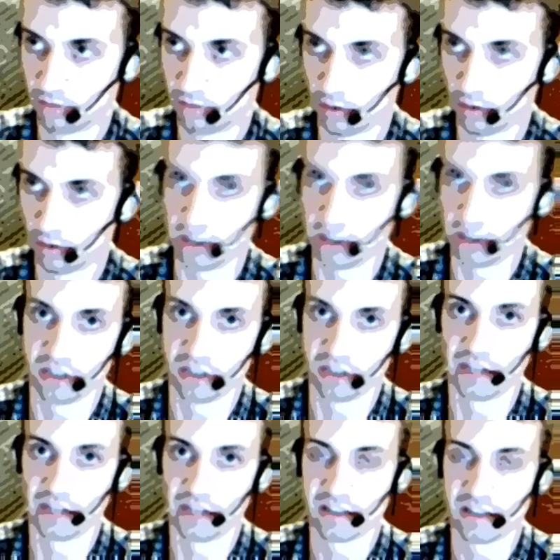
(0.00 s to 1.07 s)
orientation of
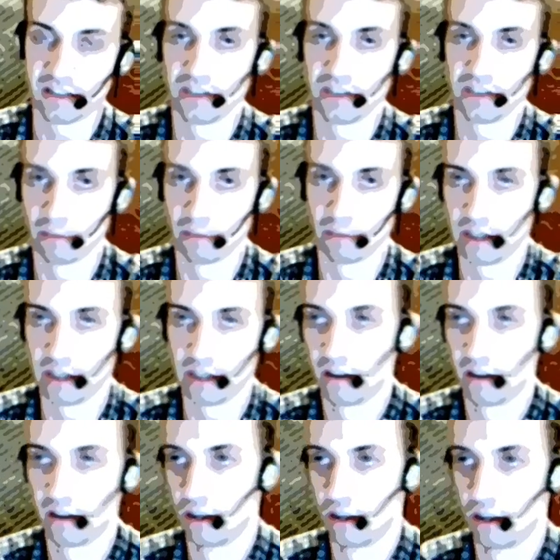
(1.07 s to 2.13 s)
activity in the brain
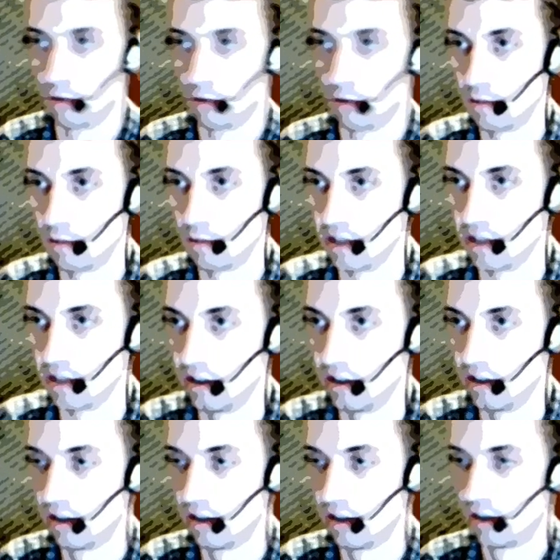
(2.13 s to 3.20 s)
represented
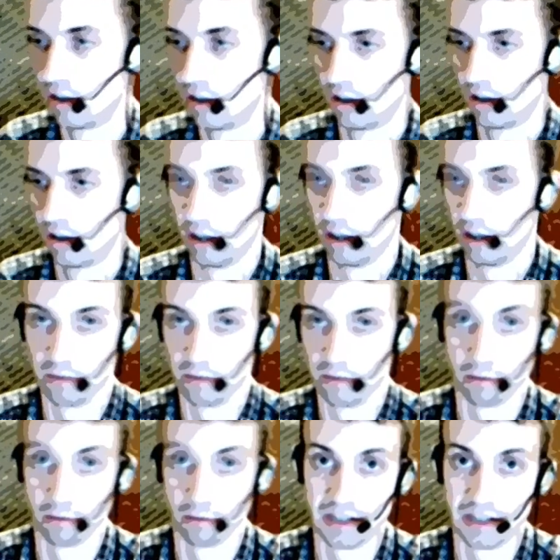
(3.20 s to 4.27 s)
this
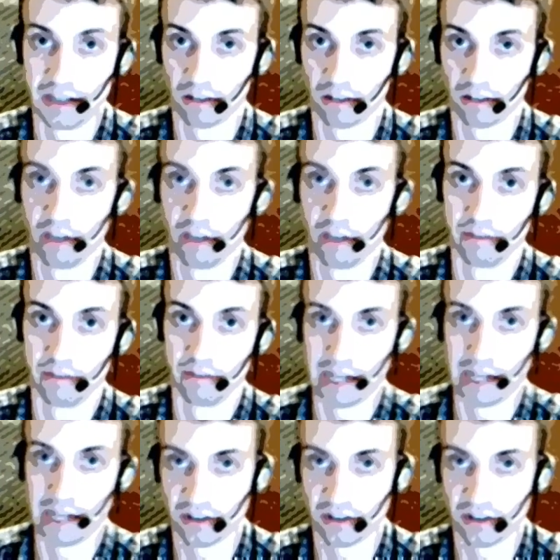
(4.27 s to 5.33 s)
romantic love and
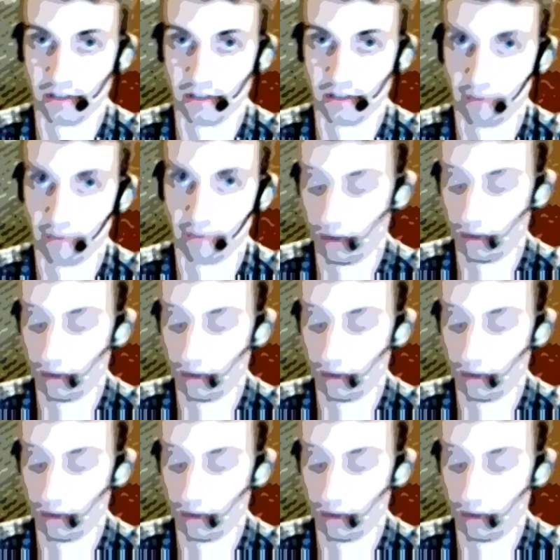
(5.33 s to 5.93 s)
passion and all